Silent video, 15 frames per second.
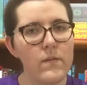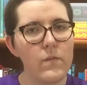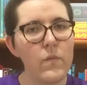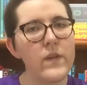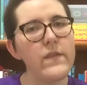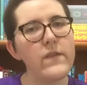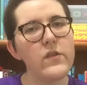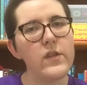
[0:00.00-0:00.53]

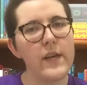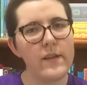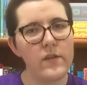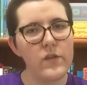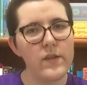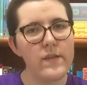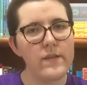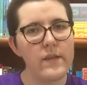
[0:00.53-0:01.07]
One of the
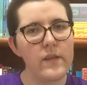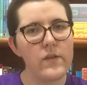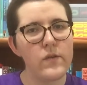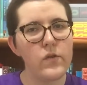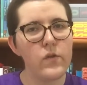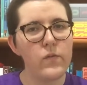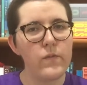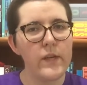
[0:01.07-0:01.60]
challenges
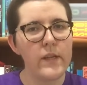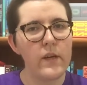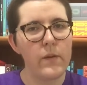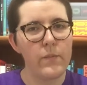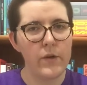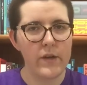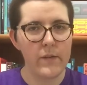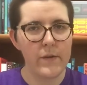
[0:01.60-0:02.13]
is to read a
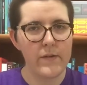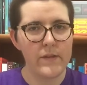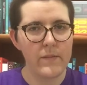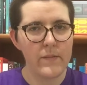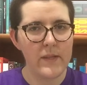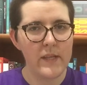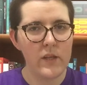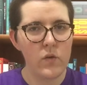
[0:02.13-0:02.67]
book about
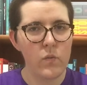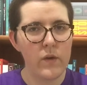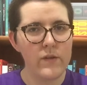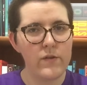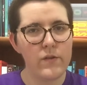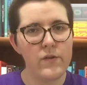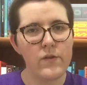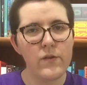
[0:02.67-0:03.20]
something that you
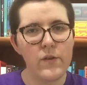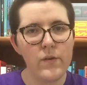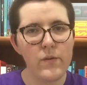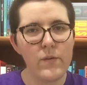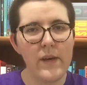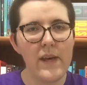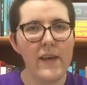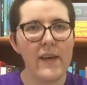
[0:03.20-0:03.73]
want to
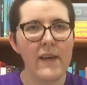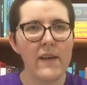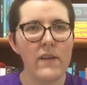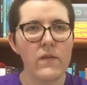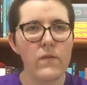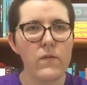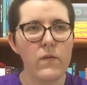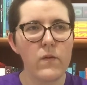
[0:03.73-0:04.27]
do,
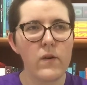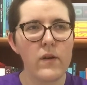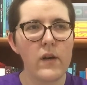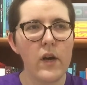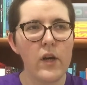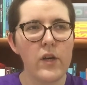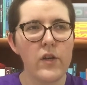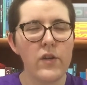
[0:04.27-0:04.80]
and for
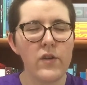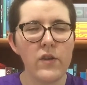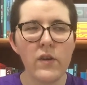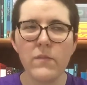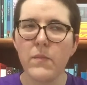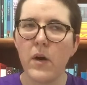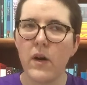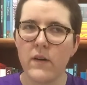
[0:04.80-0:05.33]
a
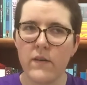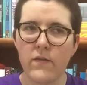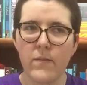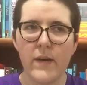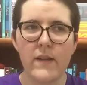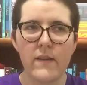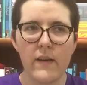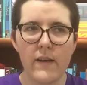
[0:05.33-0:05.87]
good part of
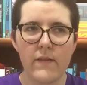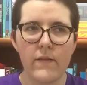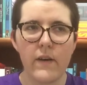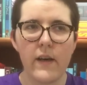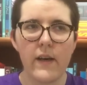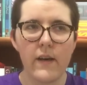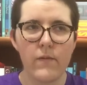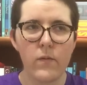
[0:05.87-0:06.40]
my life
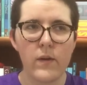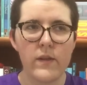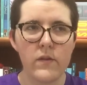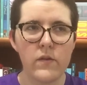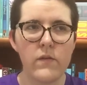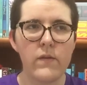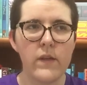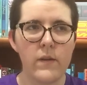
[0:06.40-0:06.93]
I have wanted
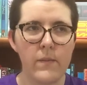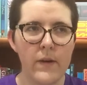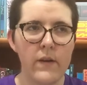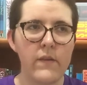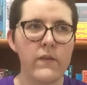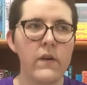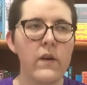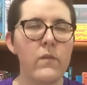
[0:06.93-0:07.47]
to run a
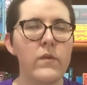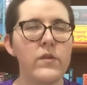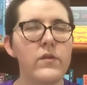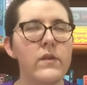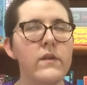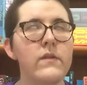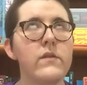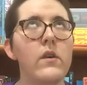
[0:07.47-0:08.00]
marathon, which
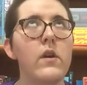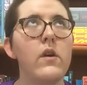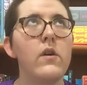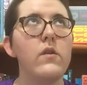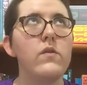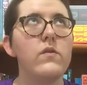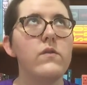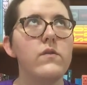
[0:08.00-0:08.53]
is
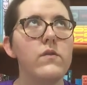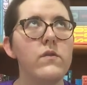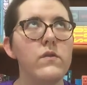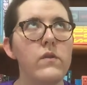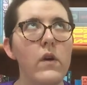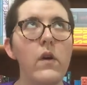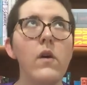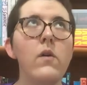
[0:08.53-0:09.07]

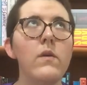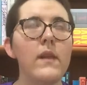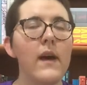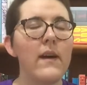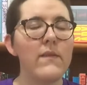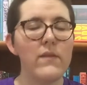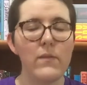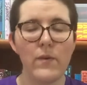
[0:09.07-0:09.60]
so
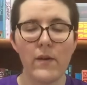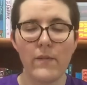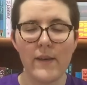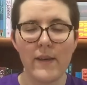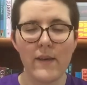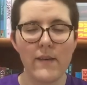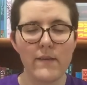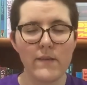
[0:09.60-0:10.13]
laughable
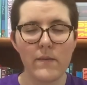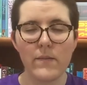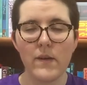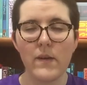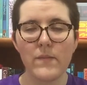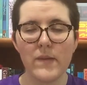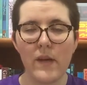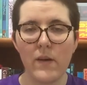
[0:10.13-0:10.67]
because
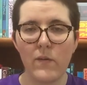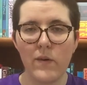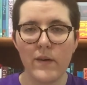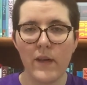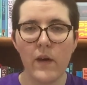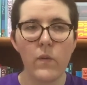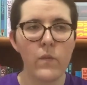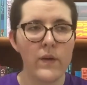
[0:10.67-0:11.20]
sometimes I will
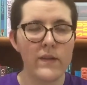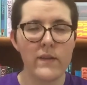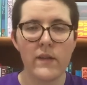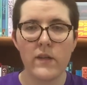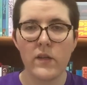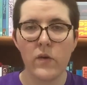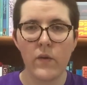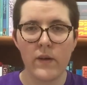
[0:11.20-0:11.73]
get
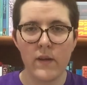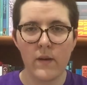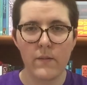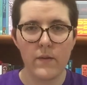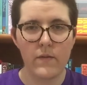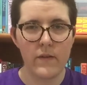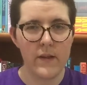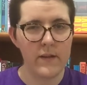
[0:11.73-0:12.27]
winded going up
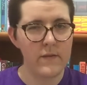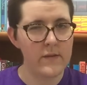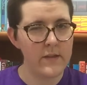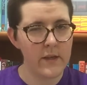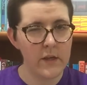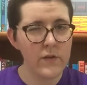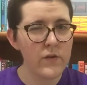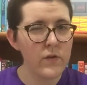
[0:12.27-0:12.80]
a flight of
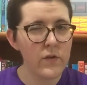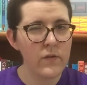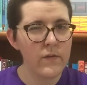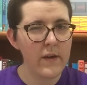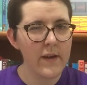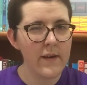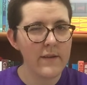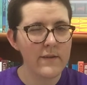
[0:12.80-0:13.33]
stairs too
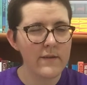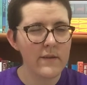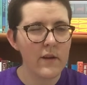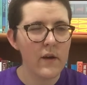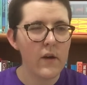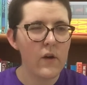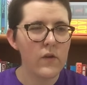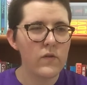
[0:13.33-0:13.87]
fast.
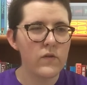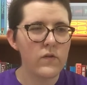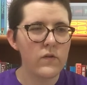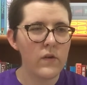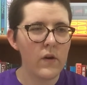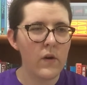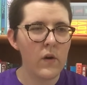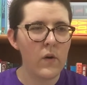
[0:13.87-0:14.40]

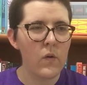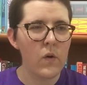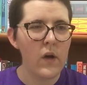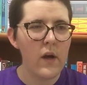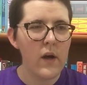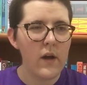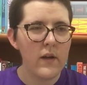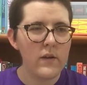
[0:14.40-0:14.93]
So
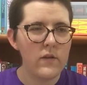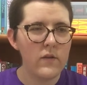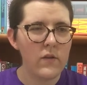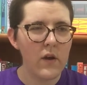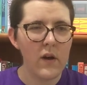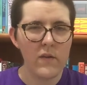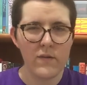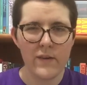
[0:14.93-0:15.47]

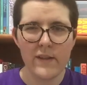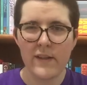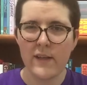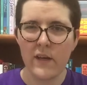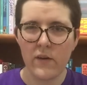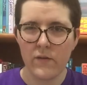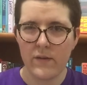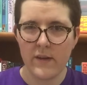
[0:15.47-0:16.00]
not
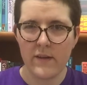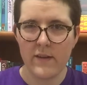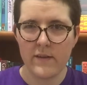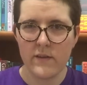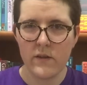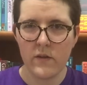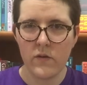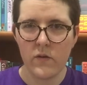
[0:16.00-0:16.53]
really a
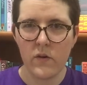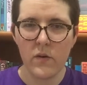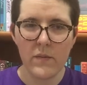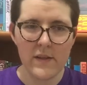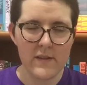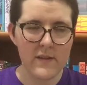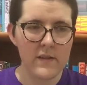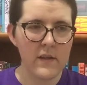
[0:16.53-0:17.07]
realistic goal,
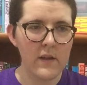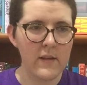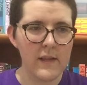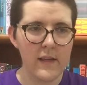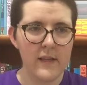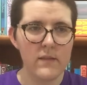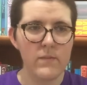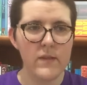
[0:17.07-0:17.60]
but still,
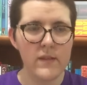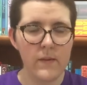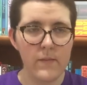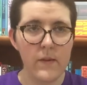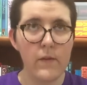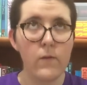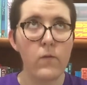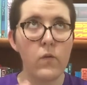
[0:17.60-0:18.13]
it's been
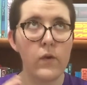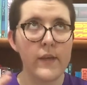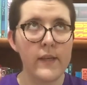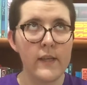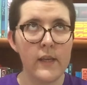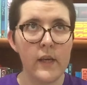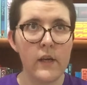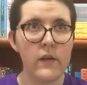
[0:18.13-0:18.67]
something for
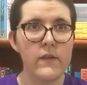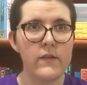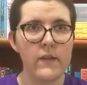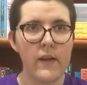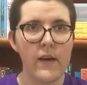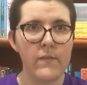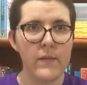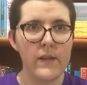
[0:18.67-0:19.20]
years
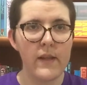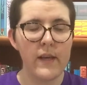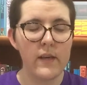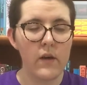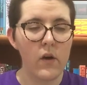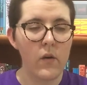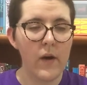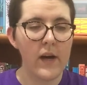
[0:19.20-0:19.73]
that I've been
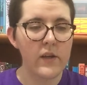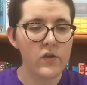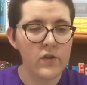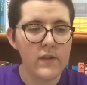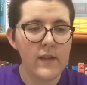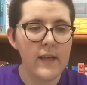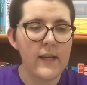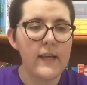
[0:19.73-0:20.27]
oh, I
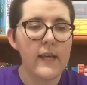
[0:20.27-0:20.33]
should